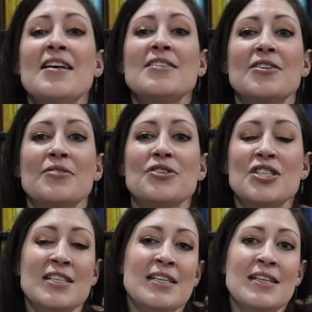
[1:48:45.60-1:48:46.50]
So
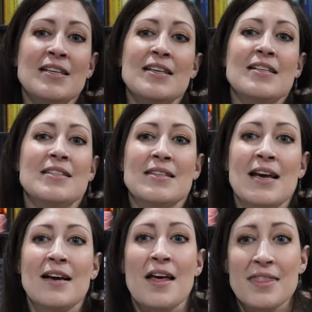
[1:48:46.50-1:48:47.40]
she, it's
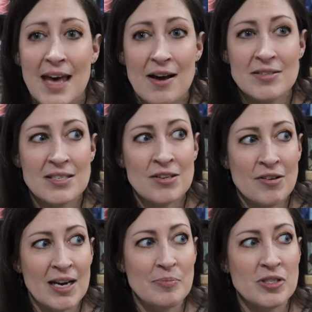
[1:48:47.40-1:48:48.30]
like a thousand
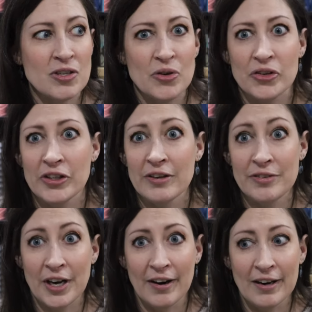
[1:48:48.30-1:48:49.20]
grams total of
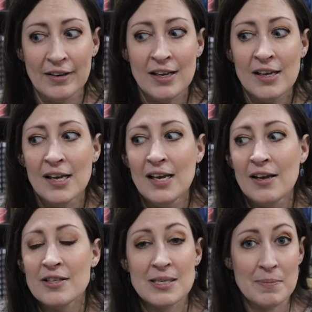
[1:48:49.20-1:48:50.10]
yarn
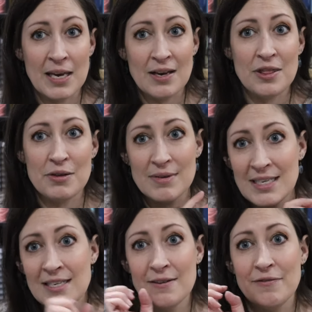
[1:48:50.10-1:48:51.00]
to make
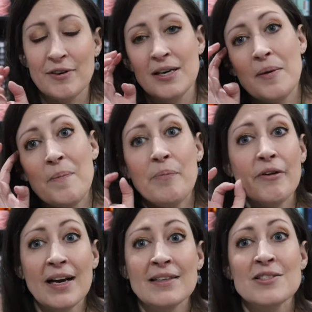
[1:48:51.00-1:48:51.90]
three different
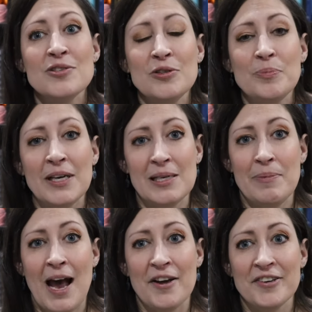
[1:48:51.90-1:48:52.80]
brand new bunny
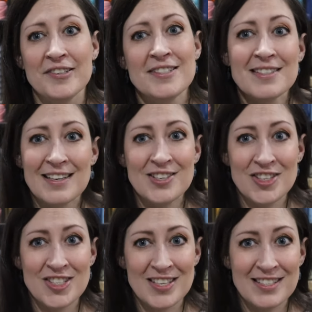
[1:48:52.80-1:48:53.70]
patterns that
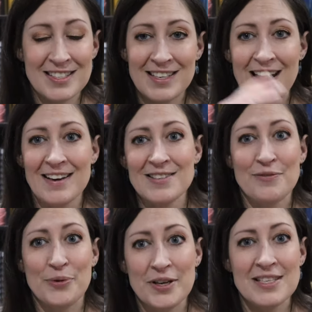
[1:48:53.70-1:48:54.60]
she just designed
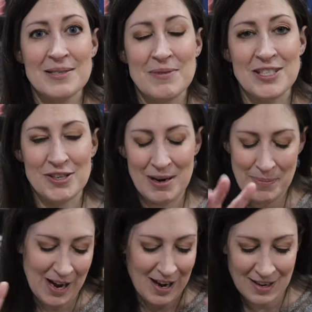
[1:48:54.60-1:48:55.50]
for this mystery
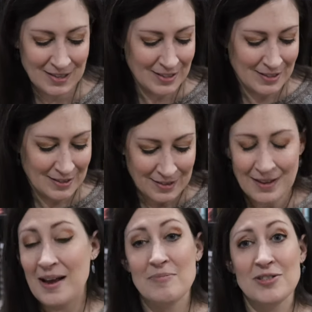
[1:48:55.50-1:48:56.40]
box.
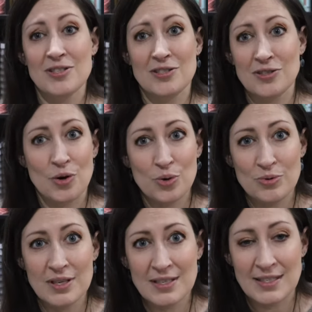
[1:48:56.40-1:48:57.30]
I'm so
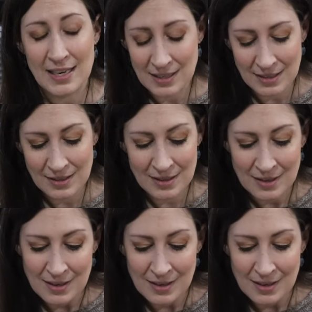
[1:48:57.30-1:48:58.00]
excited.